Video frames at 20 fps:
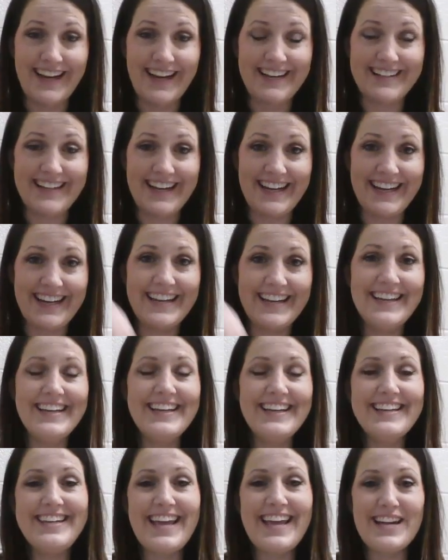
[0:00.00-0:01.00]
All right.
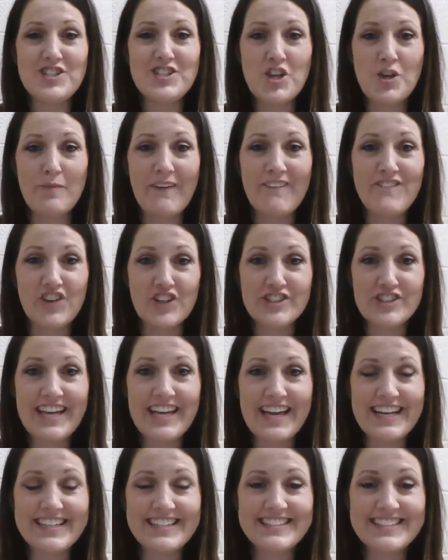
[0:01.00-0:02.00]
Now show me
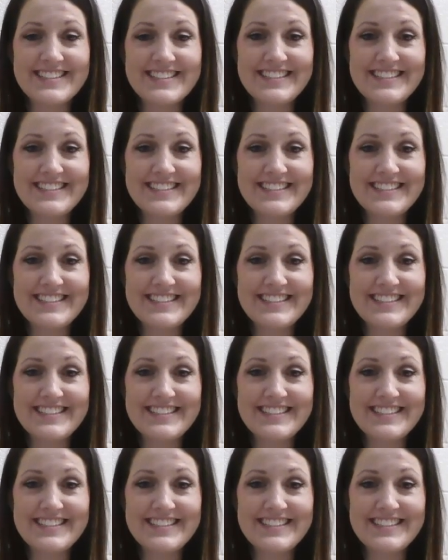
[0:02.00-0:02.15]
vertex.